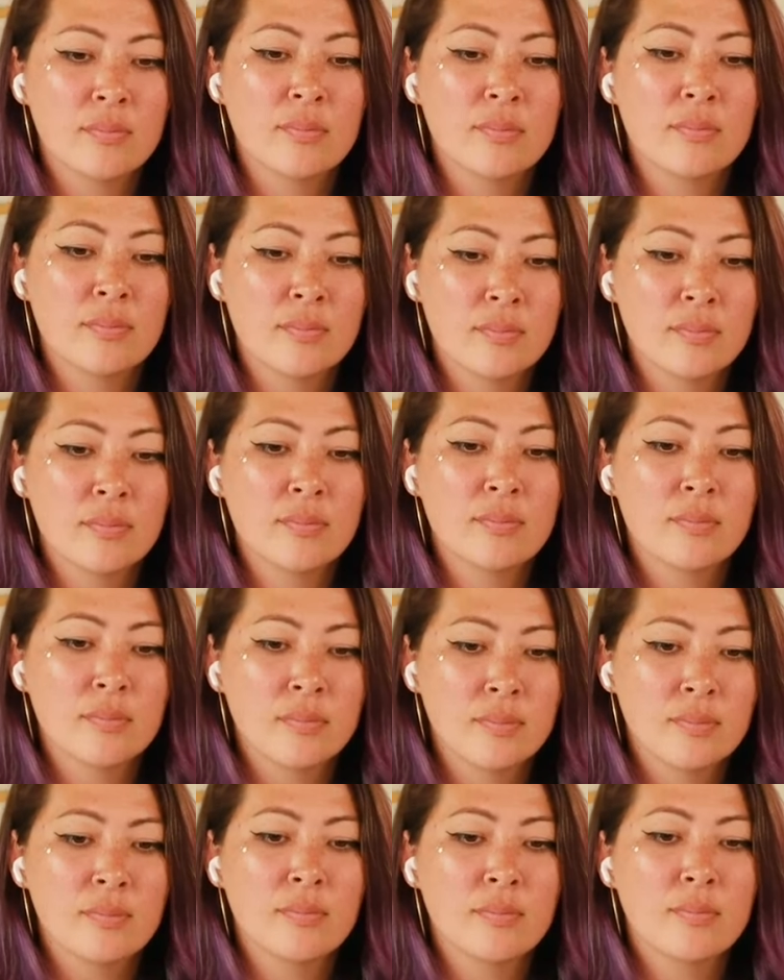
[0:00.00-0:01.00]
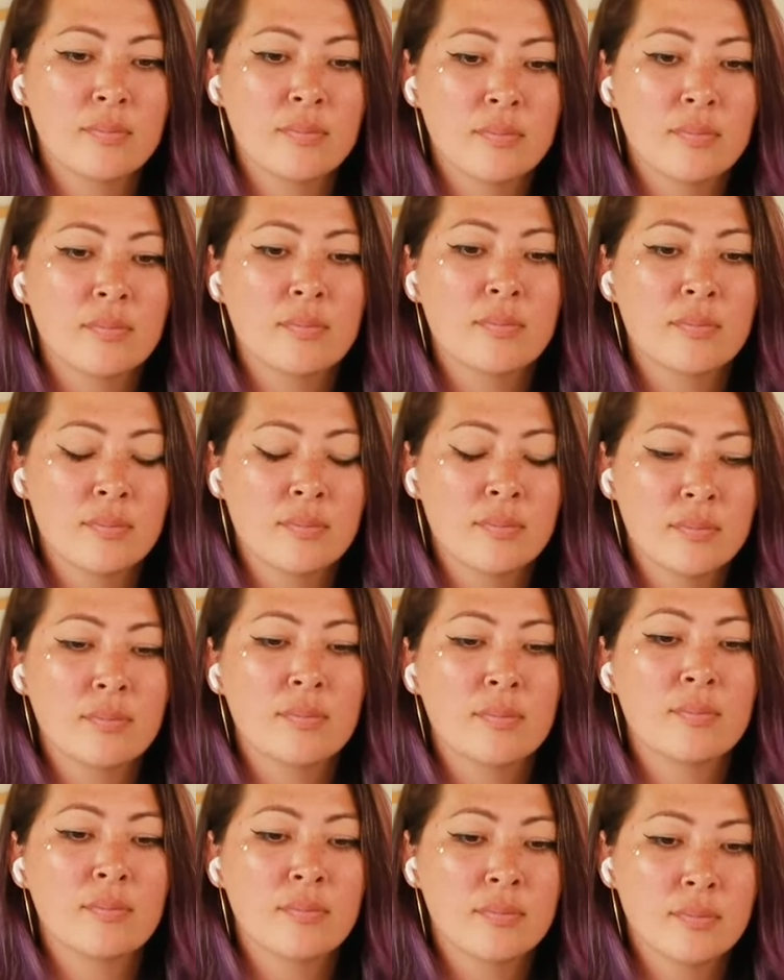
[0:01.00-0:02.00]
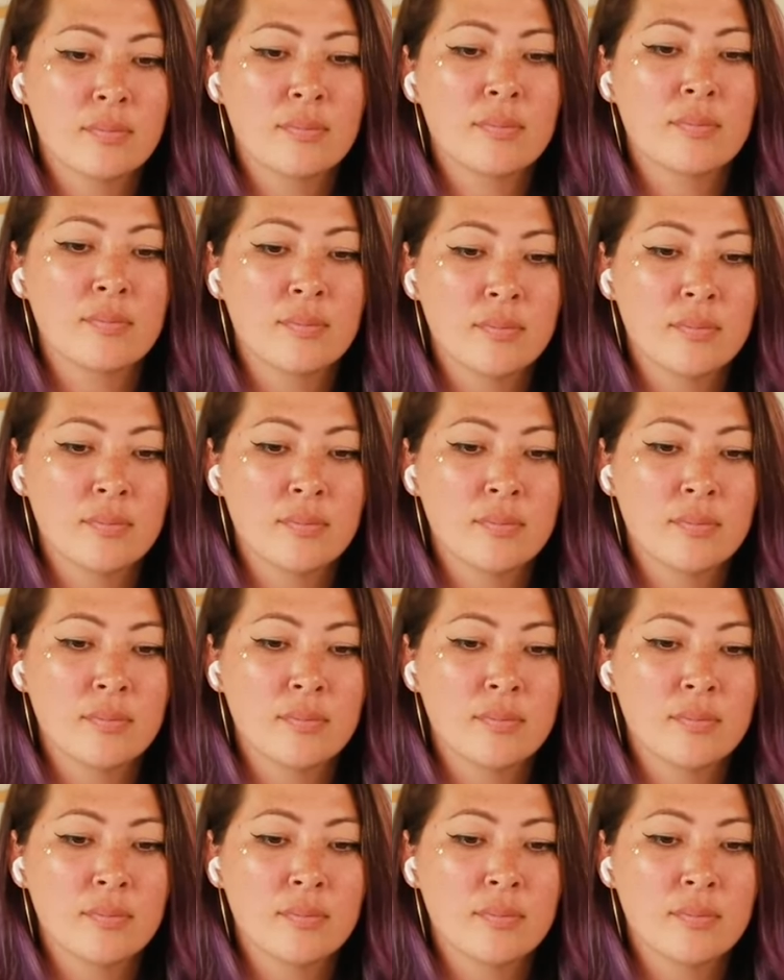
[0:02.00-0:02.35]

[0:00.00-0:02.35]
This person isn't speaking.